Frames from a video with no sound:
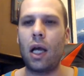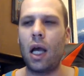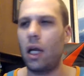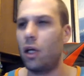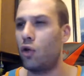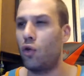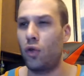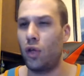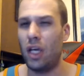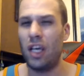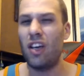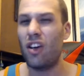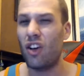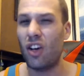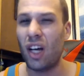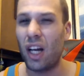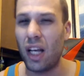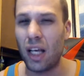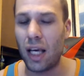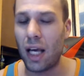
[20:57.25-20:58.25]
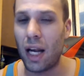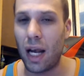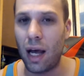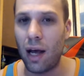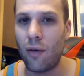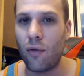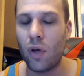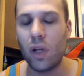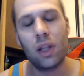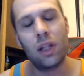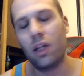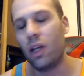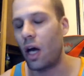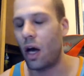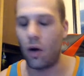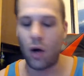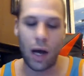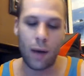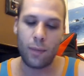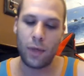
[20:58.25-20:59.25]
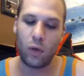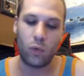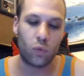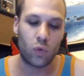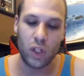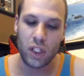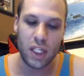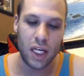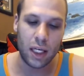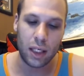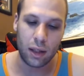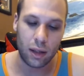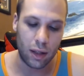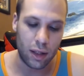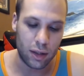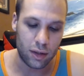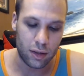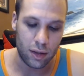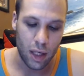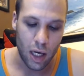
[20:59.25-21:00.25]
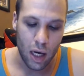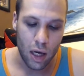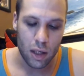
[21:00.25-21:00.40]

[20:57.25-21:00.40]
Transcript: And you think you're going to get everything? No, I mean, ridiculous.